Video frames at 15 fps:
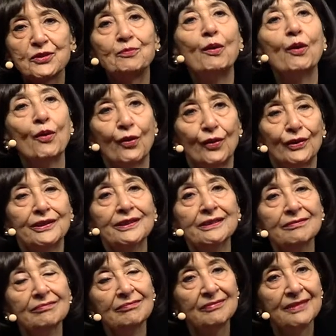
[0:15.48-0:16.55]
born
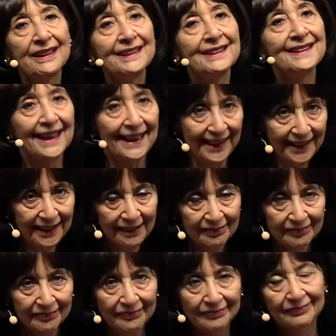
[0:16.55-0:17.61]
in Delhi,
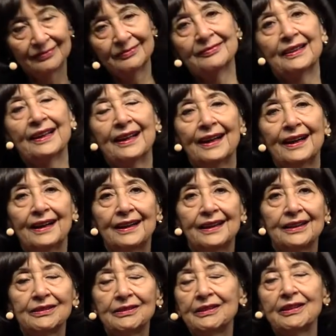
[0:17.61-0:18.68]

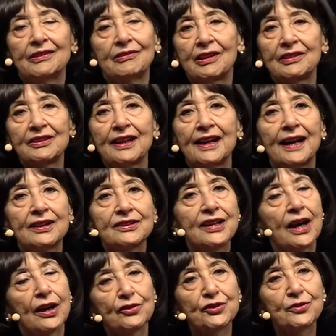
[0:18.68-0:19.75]
in a rather large
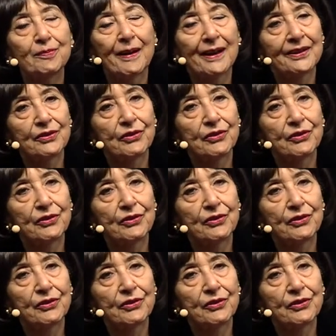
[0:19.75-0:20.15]
house by the